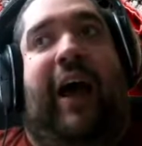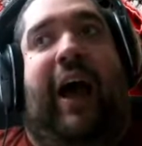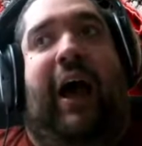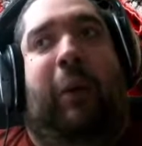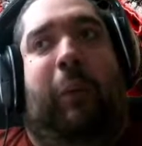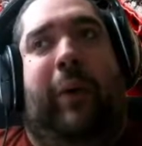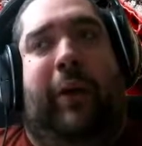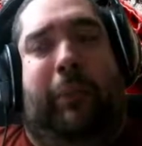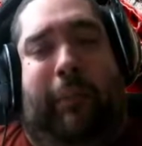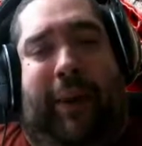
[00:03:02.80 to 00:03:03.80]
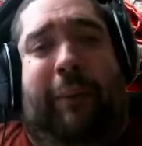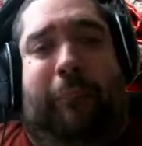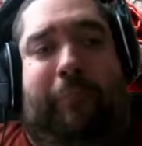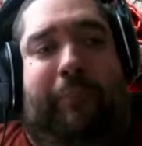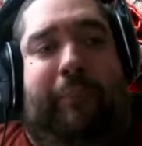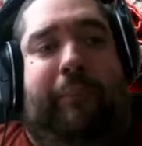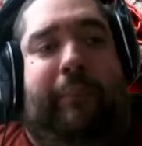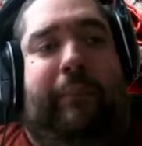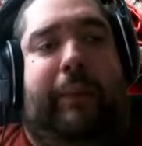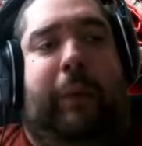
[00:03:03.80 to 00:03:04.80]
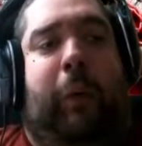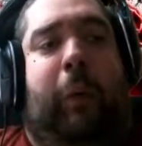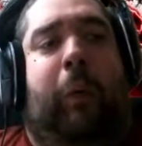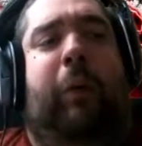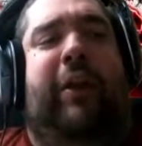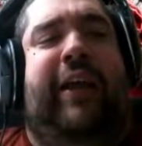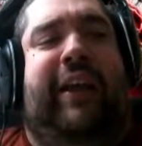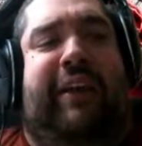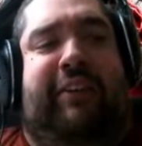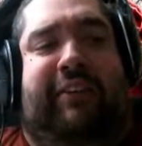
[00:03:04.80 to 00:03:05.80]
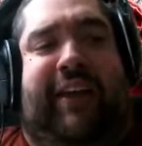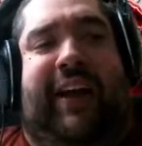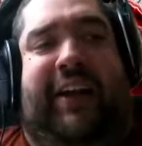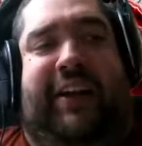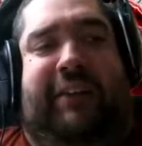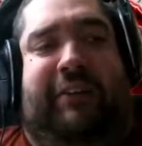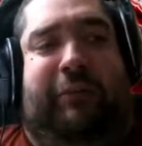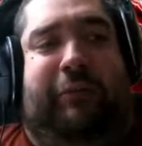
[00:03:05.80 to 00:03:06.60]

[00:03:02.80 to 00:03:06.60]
I will admit, Cole is kind of